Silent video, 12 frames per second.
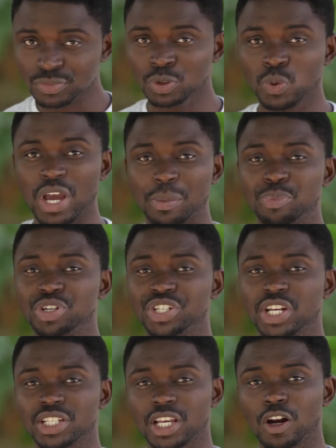we
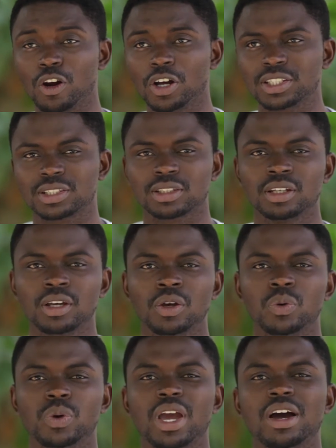appreciate a lot.
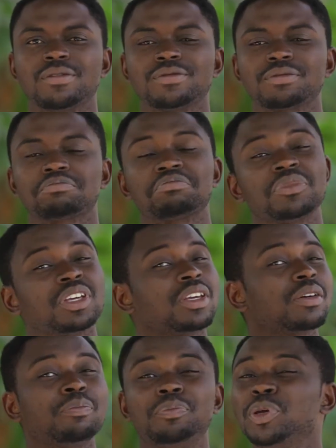We have
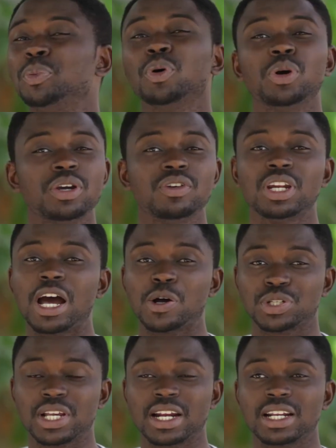people even
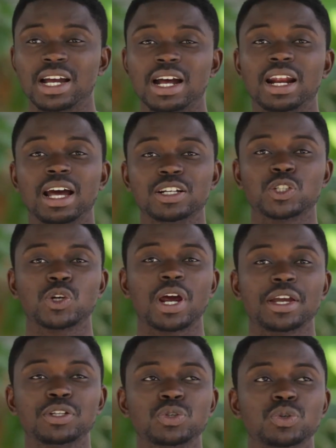outside Ghana
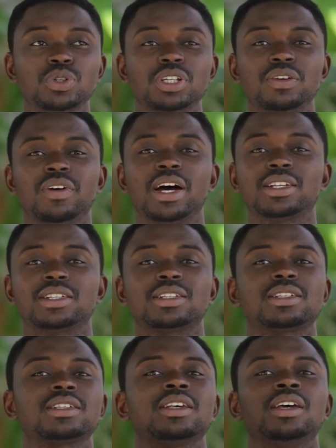trying to give
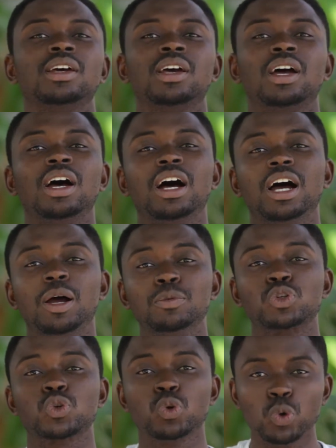us um,
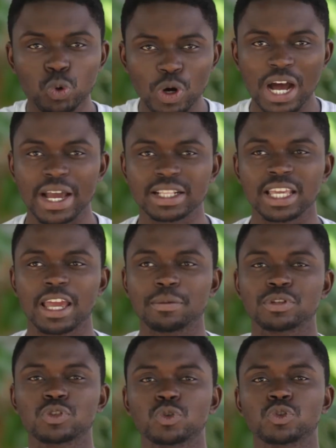school
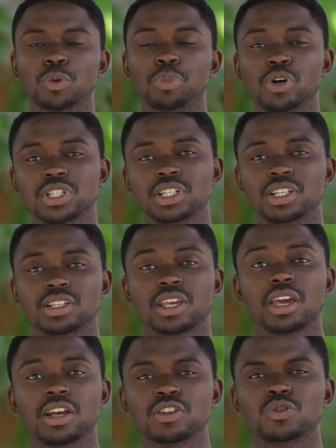items to support these
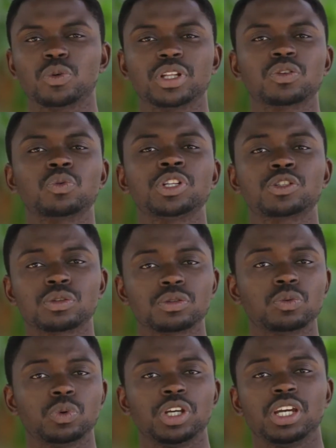kids with, which
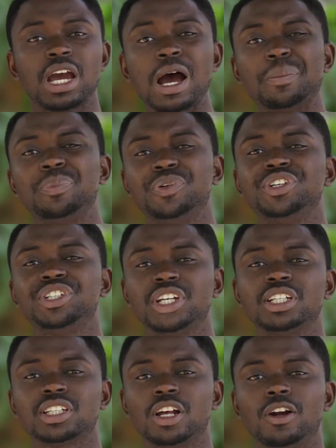we
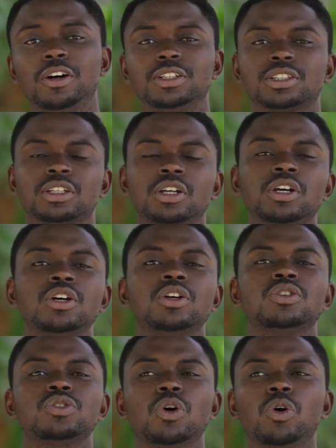appreciate a lot.
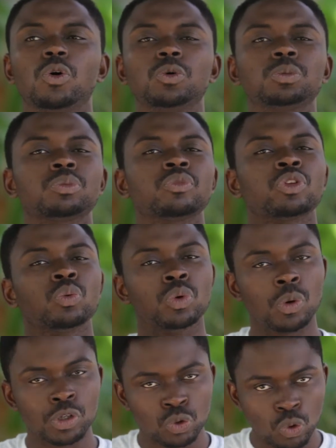So we
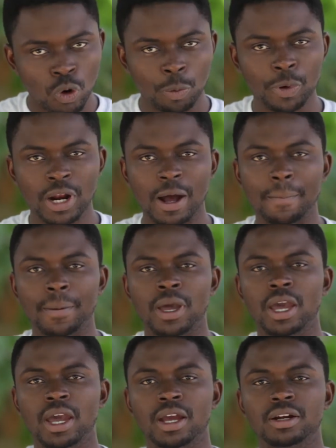want to open up
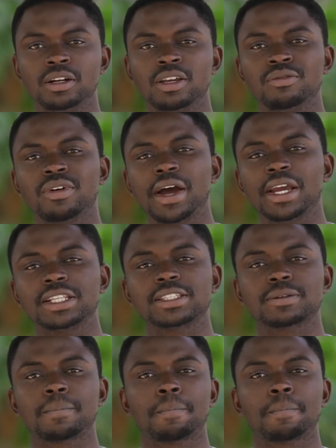and invite